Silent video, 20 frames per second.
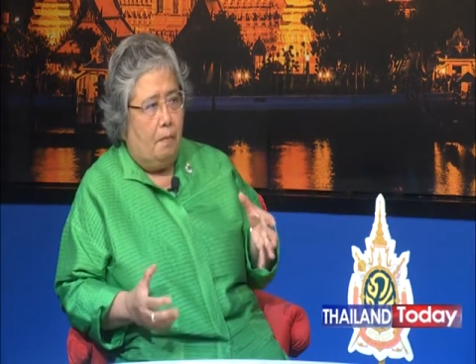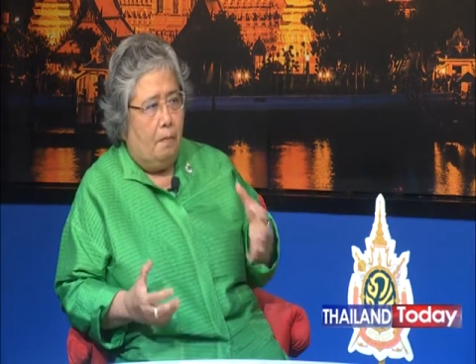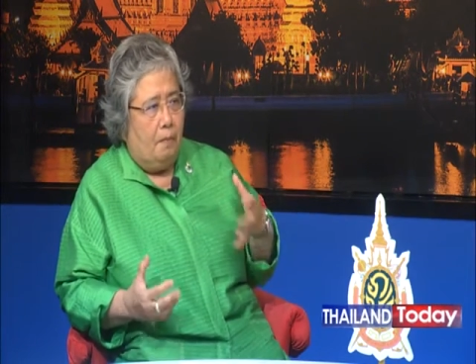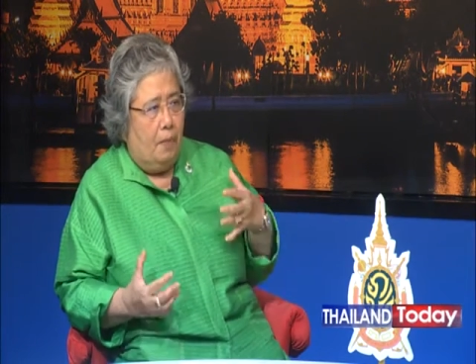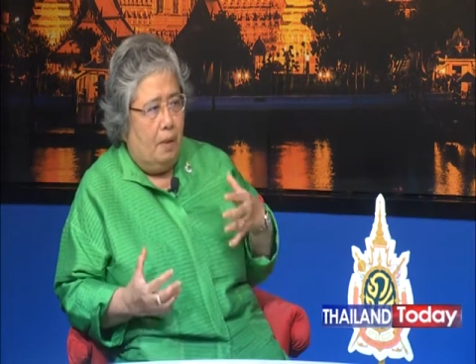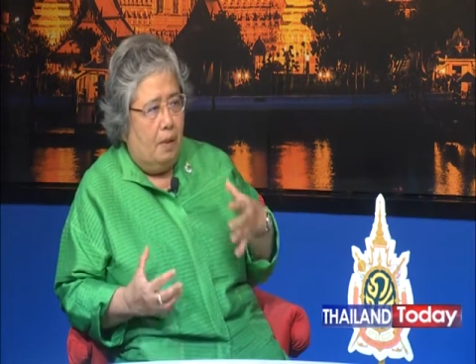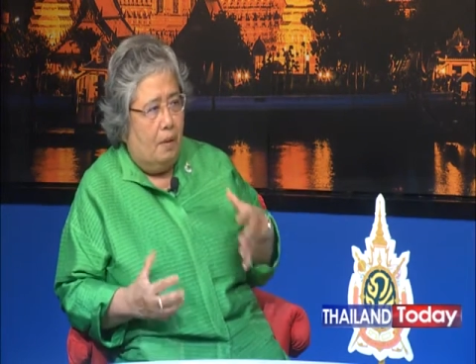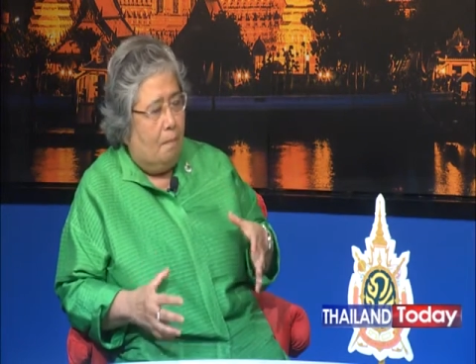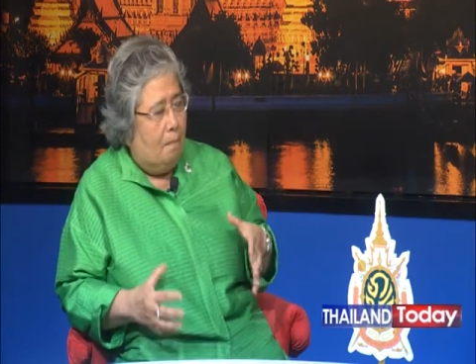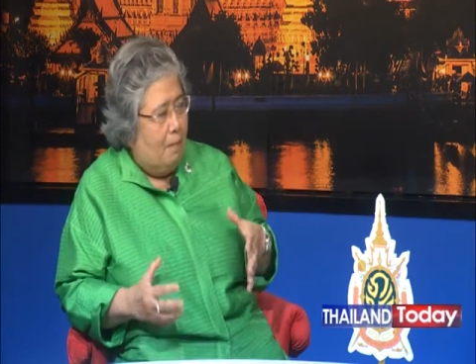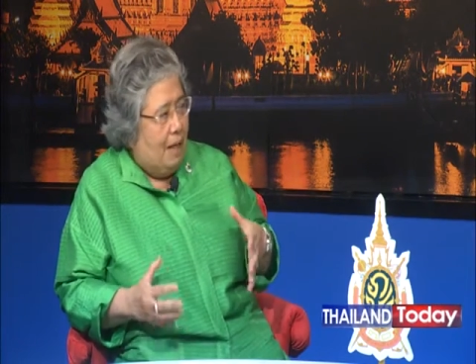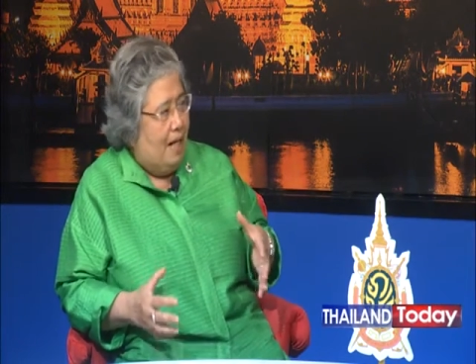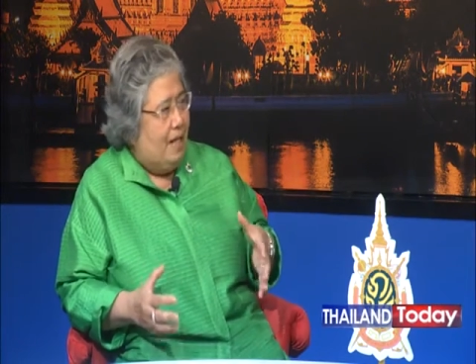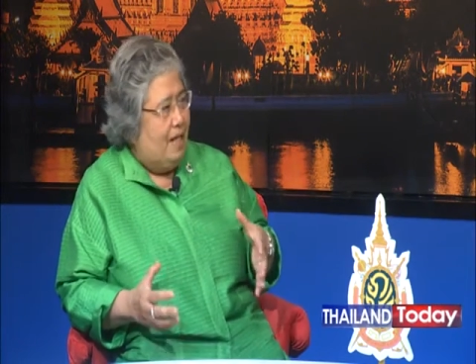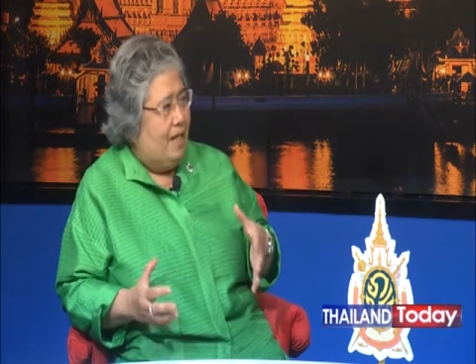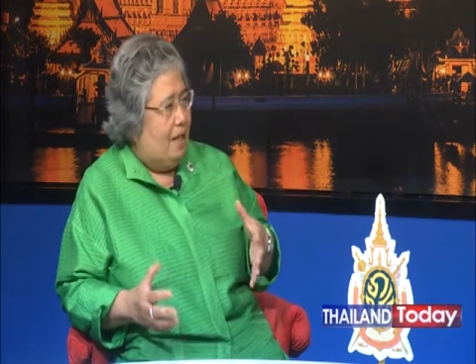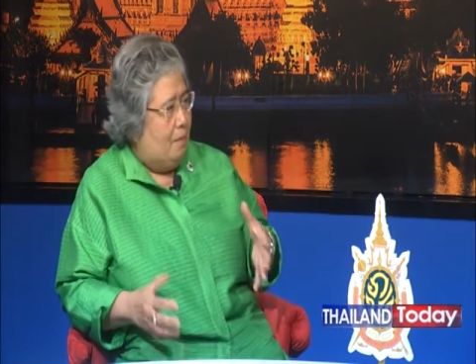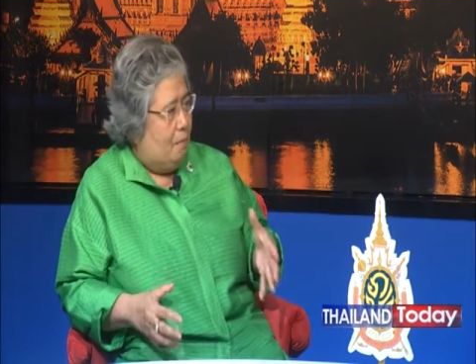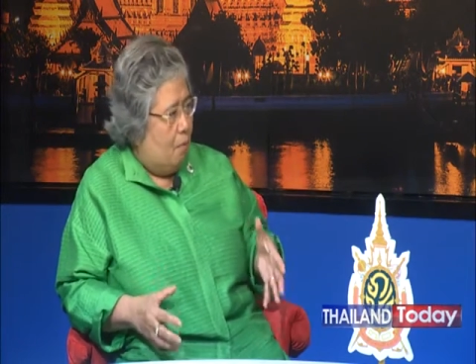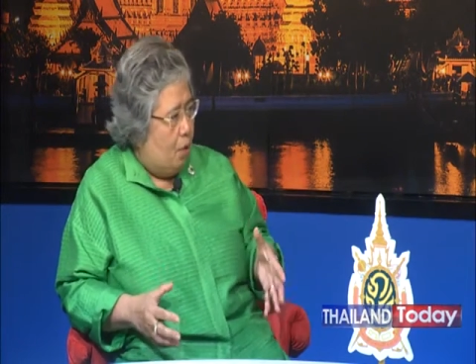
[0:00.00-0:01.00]

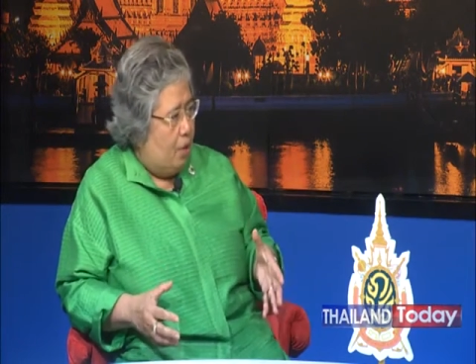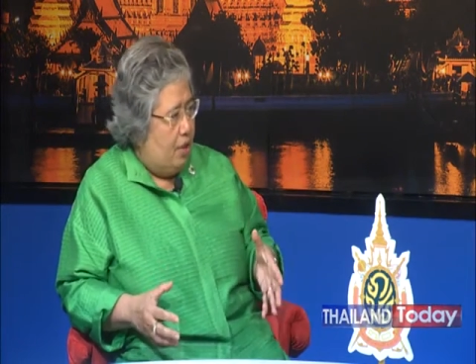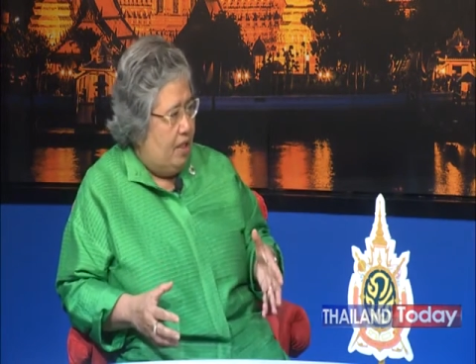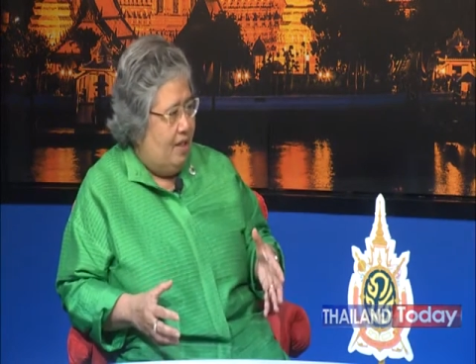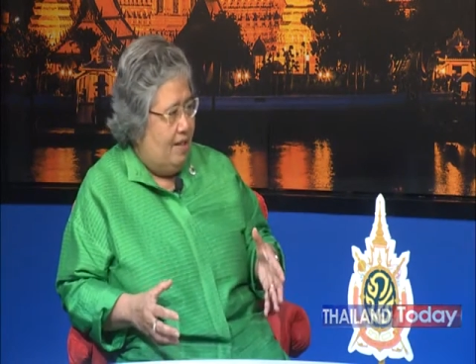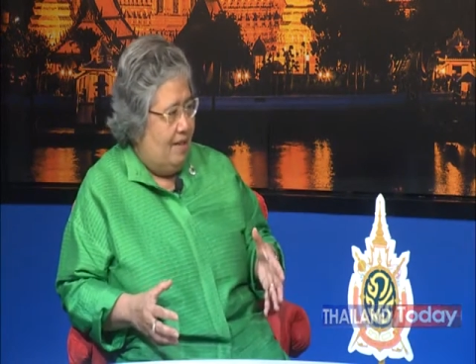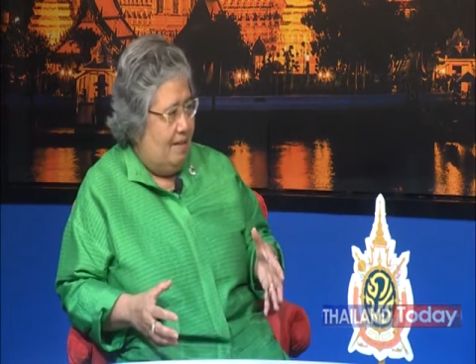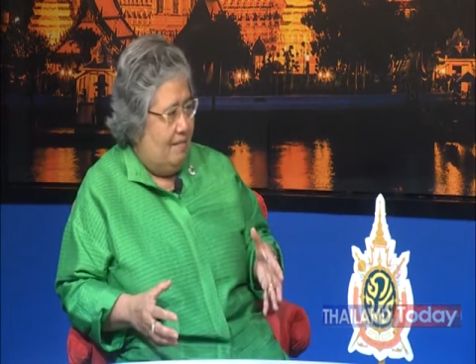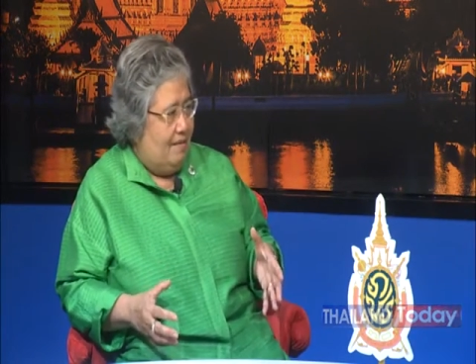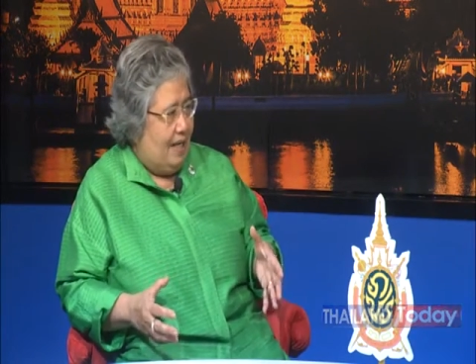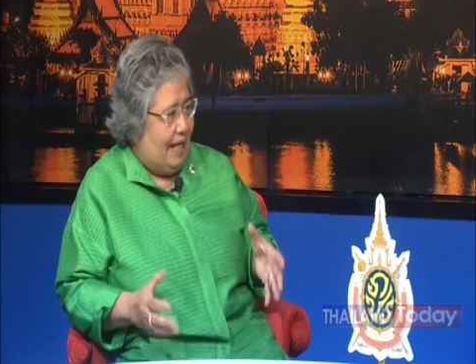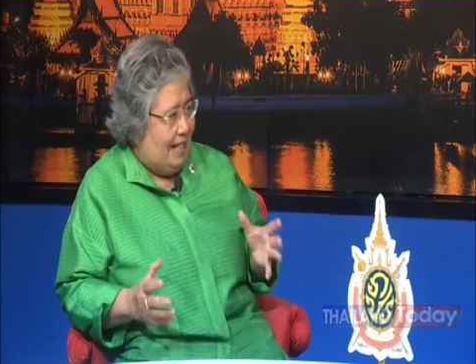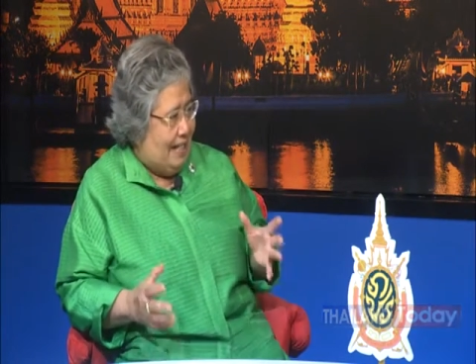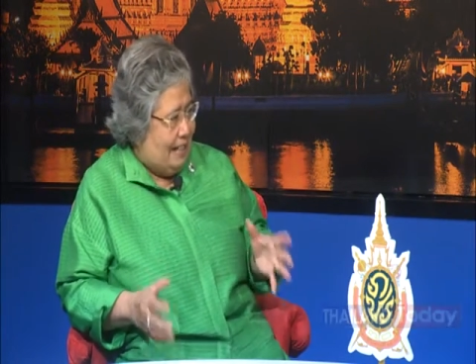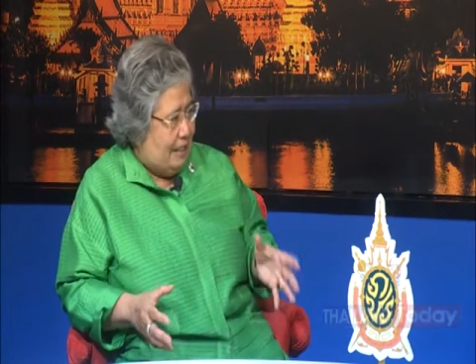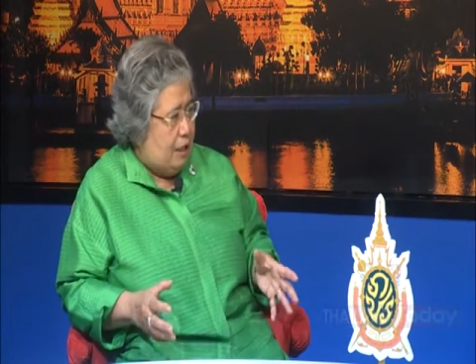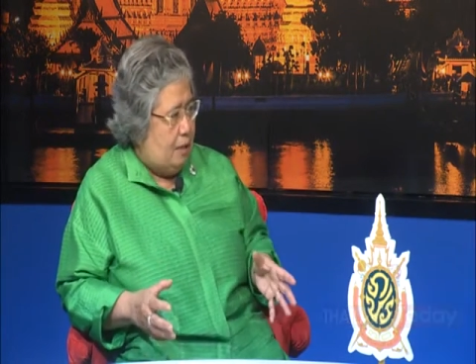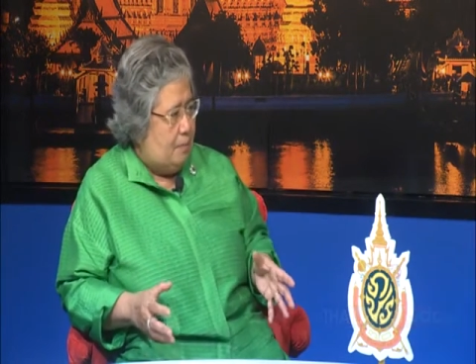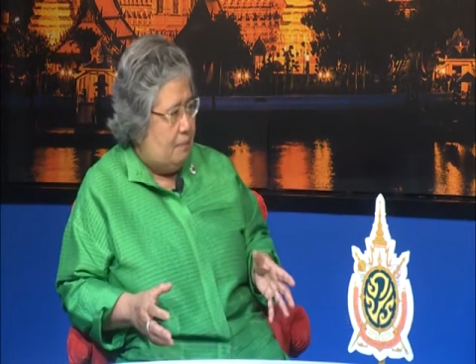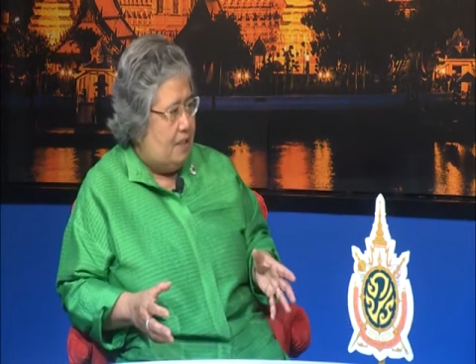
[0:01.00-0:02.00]
mind and body at the
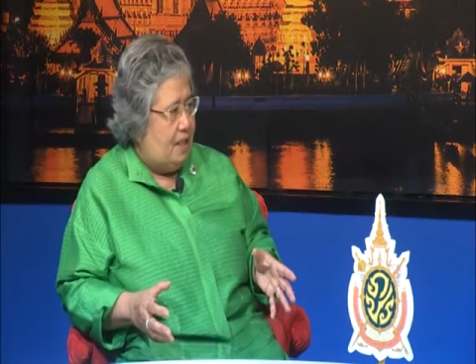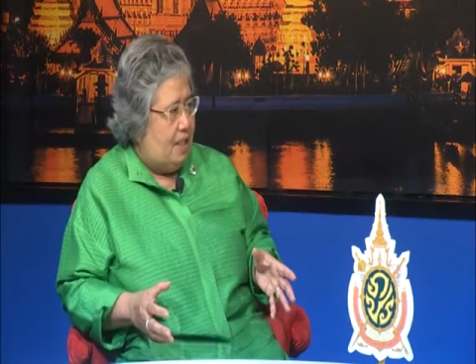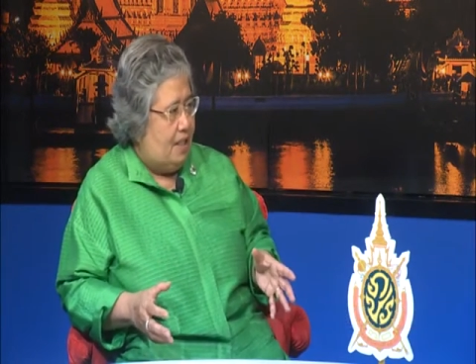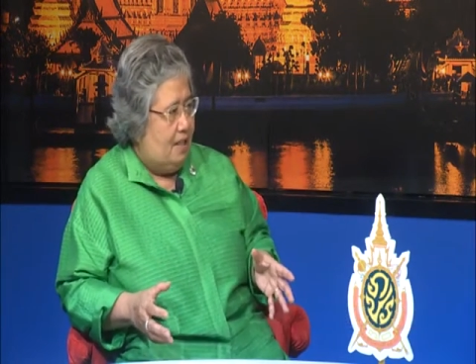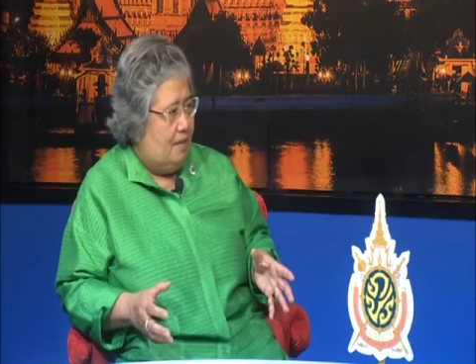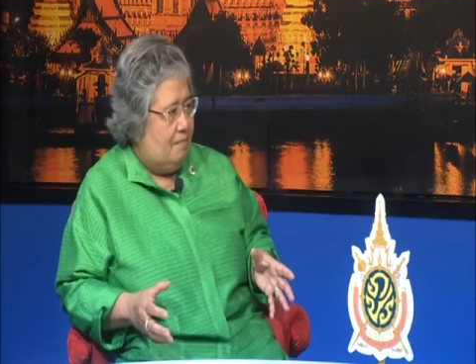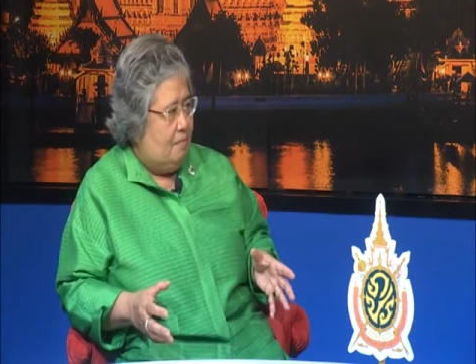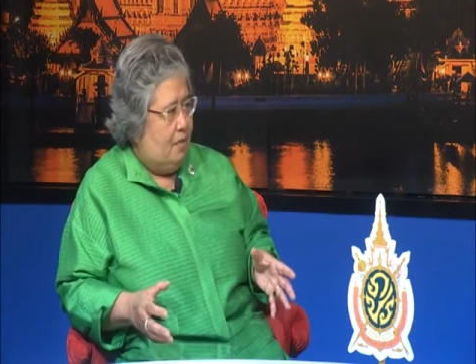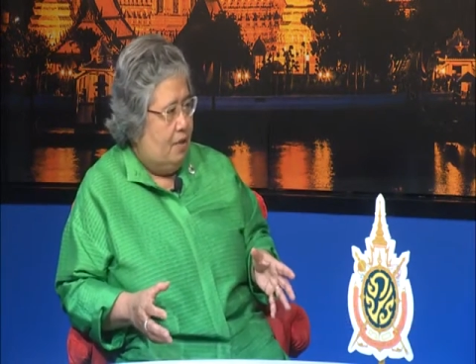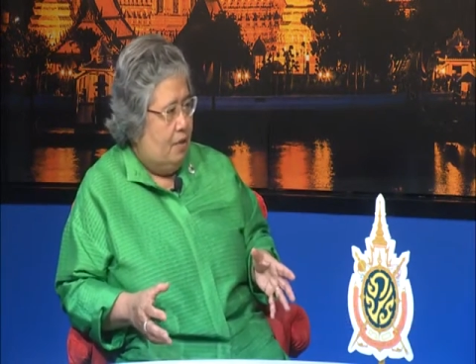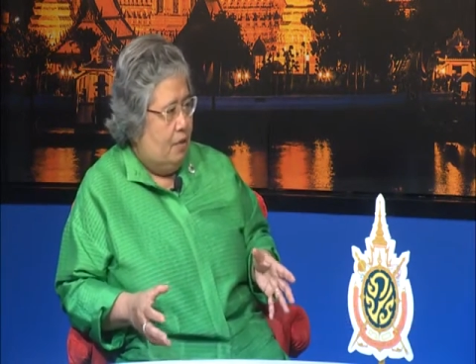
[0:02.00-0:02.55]
same time.